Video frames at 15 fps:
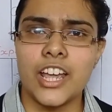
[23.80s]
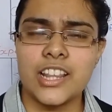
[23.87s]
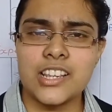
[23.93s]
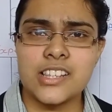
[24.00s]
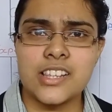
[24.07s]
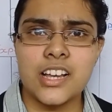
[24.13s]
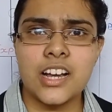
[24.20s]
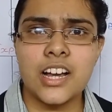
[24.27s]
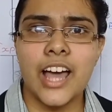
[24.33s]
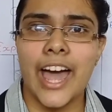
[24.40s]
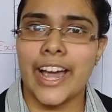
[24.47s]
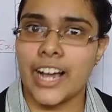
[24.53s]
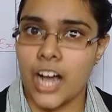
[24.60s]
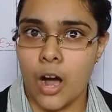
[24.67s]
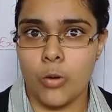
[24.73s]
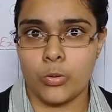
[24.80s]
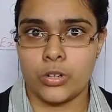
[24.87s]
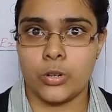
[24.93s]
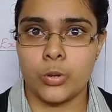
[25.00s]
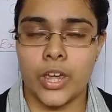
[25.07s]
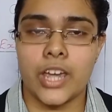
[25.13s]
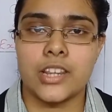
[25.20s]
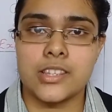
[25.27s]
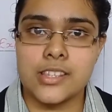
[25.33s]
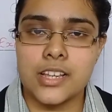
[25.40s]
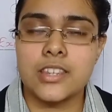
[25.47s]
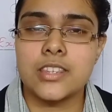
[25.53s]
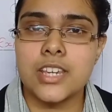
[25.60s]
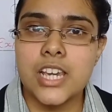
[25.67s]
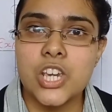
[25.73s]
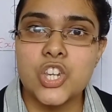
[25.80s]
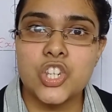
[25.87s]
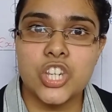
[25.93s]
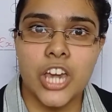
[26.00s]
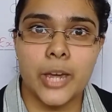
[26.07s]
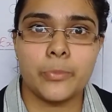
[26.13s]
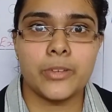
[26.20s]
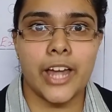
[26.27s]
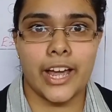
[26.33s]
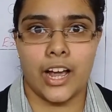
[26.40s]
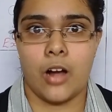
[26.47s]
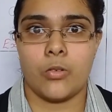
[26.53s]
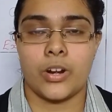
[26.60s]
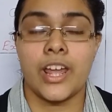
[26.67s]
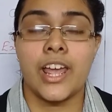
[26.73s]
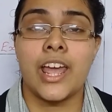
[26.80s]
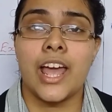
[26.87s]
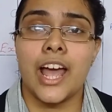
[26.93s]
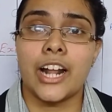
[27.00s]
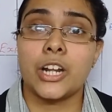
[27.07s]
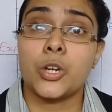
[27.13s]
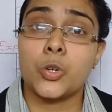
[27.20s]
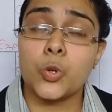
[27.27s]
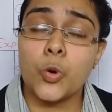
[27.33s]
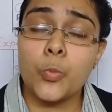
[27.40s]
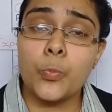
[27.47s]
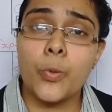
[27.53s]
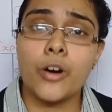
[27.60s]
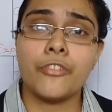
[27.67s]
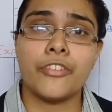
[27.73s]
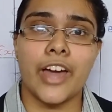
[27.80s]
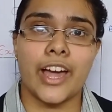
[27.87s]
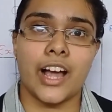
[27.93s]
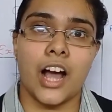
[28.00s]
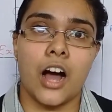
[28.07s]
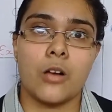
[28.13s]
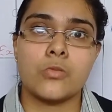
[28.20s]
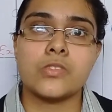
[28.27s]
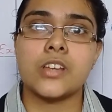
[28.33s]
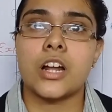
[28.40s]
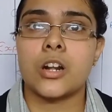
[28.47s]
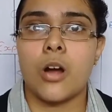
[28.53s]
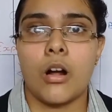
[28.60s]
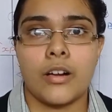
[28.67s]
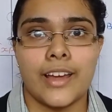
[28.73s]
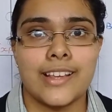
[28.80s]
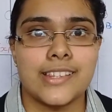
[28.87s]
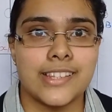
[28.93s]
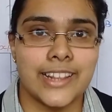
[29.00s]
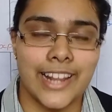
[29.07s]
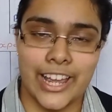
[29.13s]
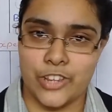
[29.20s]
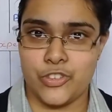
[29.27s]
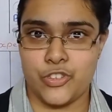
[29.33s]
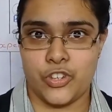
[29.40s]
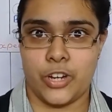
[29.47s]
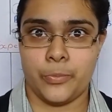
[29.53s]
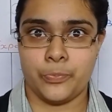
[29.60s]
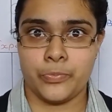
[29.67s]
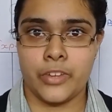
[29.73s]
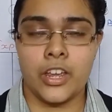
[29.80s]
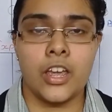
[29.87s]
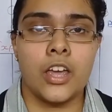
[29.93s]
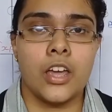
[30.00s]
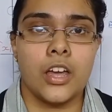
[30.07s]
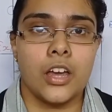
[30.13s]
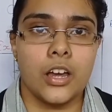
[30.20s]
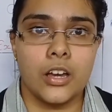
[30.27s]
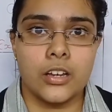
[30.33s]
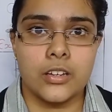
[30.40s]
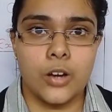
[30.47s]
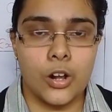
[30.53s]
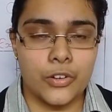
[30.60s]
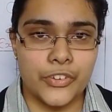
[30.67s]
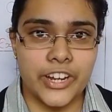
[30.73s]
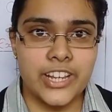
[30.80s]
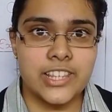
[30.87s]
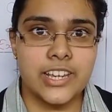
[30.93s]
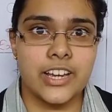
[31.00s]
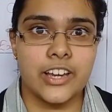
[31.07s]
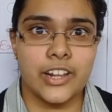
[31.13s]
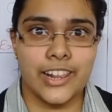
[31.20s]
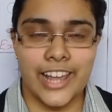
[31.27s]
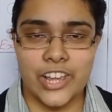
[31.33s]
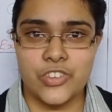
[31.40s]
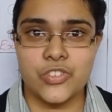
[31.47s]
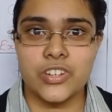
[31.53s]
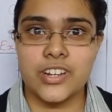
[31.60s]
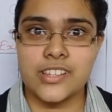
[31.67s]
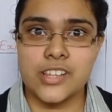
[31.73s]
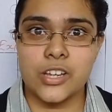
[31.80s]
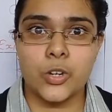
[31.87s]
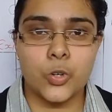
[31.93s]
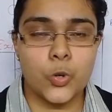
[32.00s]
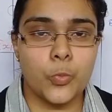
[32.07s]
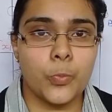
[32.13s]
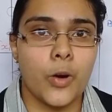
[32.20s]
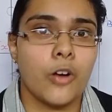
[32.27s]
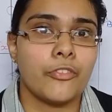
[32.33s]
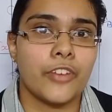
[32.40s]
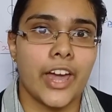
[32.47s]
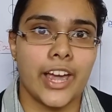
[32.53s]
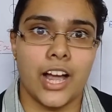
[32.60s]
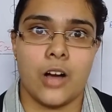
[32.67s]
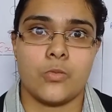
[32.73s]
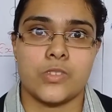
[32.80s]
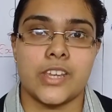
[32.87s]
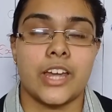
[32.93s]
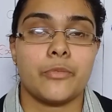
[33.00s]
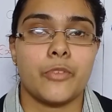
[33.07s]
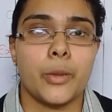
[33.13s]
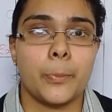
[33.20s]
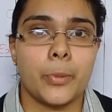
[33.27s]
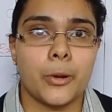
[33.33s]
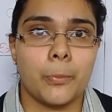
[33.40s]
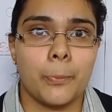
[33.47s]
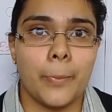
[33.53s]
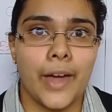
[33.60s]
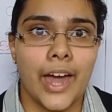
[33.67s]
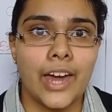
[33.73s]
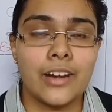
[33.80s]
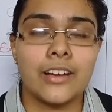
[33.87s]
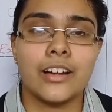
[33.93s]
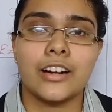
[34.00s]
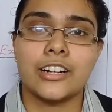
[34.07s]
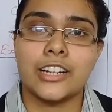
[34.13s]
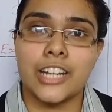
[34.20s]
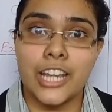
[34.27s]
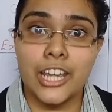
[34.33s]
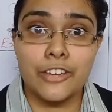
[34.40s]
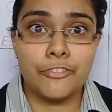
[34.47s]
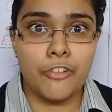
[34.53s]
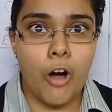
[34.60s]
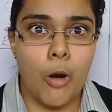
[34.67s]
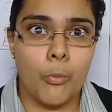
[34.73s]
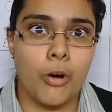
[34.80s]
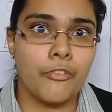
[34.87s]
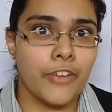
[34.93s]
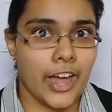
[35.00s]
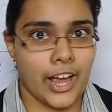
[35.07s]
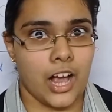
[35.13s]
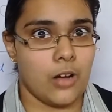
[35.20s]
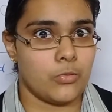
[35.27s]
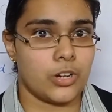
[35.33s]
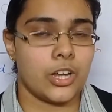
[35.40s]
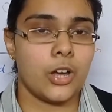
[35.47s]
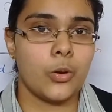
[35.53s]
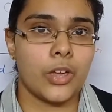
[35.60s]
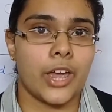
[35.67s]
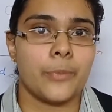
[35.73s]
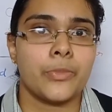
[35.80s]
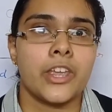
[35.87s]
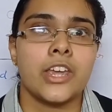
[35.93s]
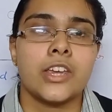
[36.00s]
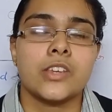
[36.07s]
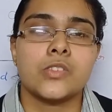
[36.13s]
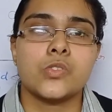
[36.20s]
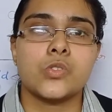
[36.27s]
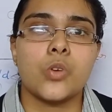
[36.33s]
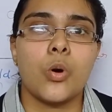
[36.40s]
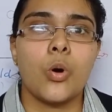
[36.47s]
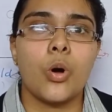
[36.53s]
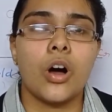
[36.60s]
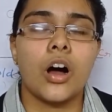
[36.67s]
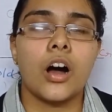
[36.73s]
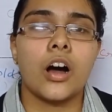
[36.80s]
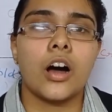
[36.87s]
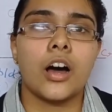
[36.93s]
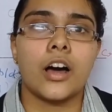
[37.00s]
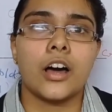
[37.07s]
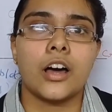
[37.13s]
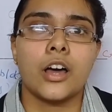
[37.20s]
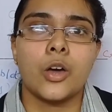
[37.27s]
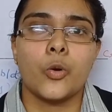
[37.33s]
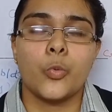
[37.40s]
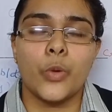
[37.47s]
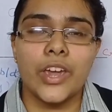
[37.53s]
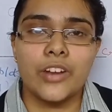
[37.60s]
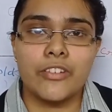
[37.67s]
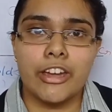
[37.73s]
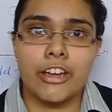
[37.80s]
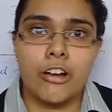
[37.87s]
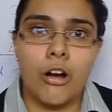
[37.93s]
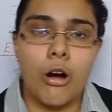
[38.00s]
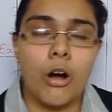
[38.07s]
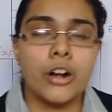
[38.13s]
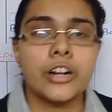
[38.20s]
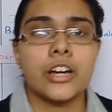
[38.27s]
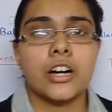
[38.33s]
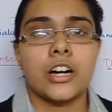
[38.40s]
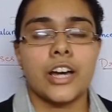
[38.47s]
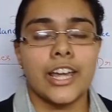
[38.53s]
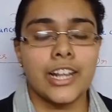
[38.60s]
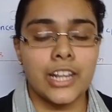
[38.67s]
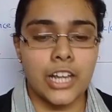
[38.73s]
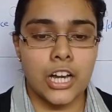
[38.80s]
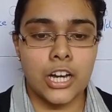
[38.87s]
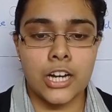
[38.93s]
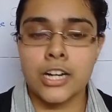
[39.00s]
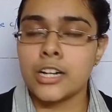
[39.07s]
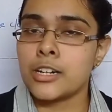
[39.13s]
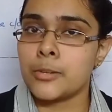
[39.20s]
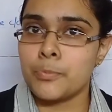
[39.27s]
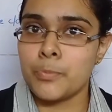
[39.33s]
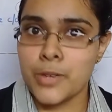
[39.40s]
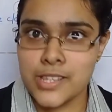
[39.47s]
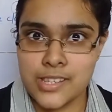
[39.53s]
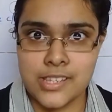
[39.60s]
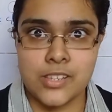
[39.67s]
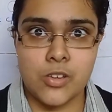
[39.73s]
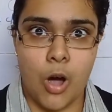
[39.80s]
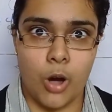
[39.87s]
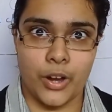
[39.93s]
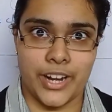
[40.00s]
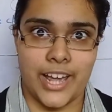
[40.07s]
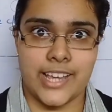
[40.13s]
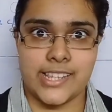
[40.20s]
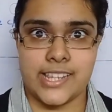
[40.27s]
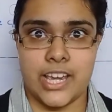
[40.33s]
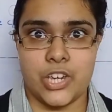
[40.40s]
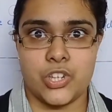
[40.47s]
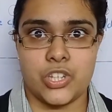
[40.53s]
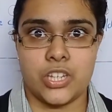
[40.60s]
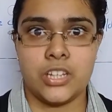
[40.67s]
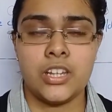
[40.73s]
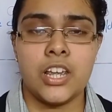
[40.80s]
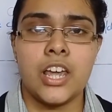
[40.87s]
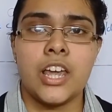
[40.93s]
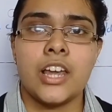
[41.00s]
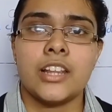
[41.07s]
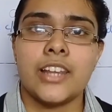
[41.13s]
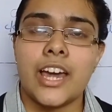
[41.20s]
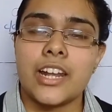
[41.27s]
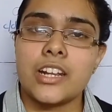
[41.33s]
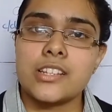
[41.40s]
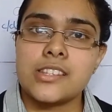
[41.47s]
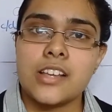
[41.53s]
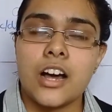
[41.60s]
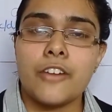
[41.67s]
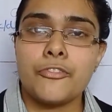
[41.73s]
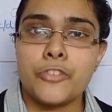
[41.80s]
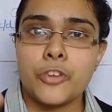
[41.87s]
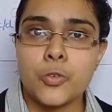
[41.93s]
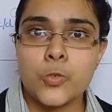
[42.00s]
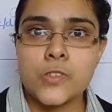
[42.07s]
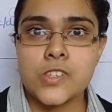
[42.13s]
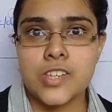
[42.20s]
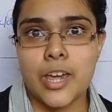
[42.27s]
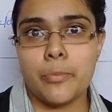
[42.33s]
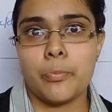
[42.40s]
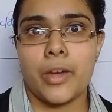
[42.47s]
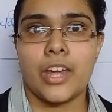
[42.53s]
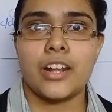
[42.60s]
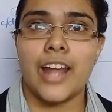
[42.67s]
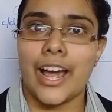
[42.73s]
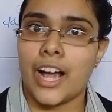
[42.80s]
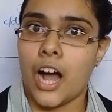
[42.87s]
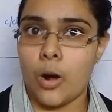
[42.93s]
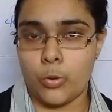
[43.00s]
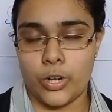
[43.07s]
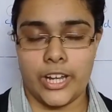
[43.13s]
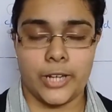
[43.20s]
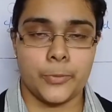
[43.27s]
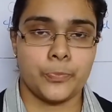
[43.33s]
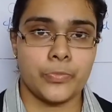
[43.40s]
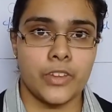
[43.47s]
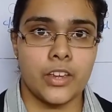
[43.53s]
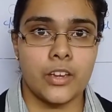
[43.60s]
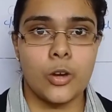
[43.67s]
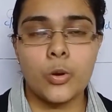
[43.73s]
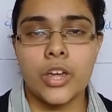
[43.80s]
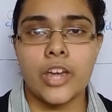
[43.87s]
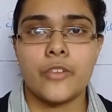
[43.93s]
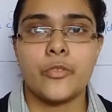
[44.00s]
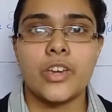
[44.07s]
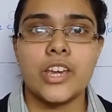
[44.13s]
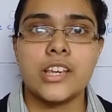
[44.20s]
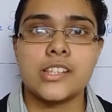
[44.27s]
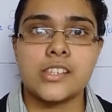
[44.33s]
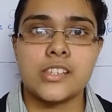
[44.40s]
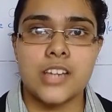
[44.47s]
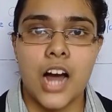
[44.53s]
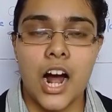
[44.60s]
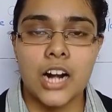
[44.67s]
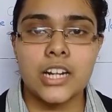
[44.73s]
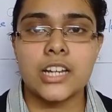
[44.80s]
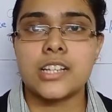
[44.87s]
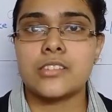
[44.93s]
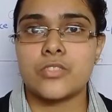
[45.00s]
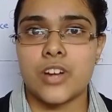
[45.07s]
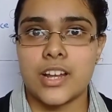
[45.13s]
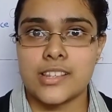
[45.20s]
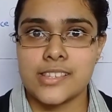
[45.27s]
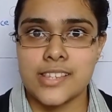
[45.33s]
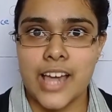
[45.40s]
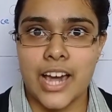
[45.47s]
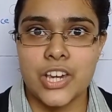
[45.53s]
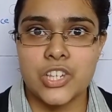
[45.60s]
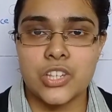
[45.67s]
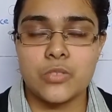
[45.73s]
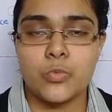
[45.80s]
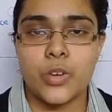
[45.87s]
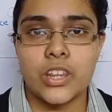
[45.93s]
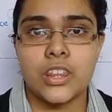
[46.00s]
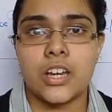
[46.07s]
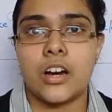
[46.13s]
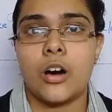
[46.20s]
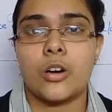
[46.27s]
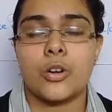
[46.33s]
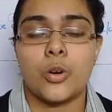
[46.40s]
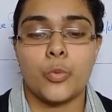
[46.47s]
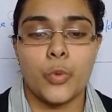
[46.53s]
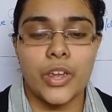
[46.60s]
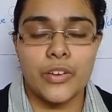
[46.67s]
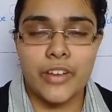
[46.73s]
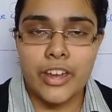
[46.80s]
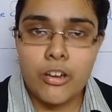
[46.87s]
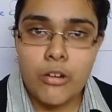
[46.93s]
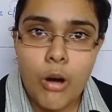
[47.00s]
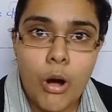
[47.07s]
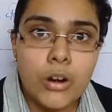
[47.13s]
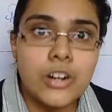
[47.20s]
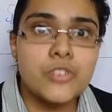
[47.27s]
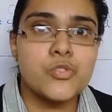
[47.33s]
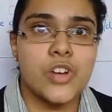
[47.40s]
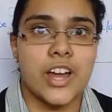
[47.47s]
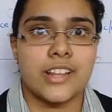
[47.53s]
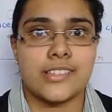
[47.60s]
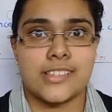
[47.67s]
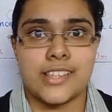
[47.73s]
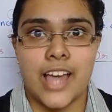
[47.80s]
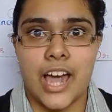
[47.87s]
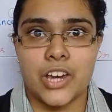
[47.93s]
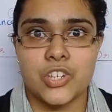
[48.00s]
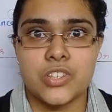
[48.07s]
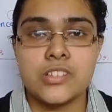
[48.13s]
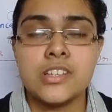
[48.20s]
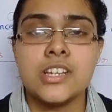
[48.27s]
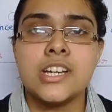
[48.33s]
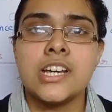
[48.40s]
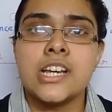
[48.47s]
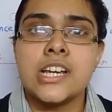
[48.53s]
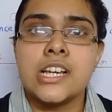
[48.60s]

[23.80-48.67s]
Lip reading: It is a account, okay, it's a T-shaped account and group of accounts are known as ledger. Alright, ledger is a group of accounts and we prepare T form of account. Okay, so we record in a business organization, there is a few steps in accounting. Okay, we start a transaction with, or we record a transaction